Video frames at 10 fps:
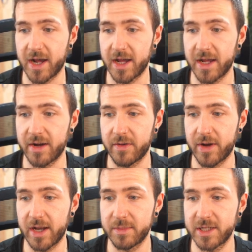
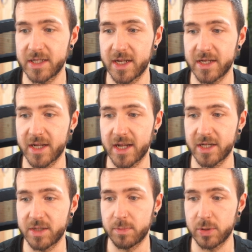element and
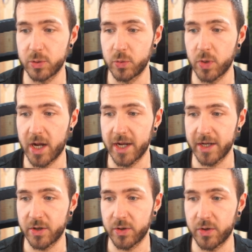then the blue
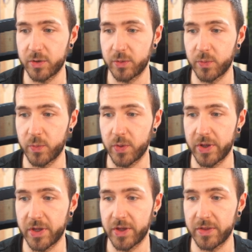icon
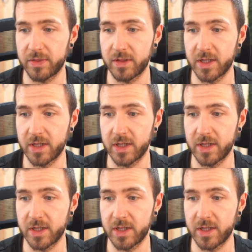with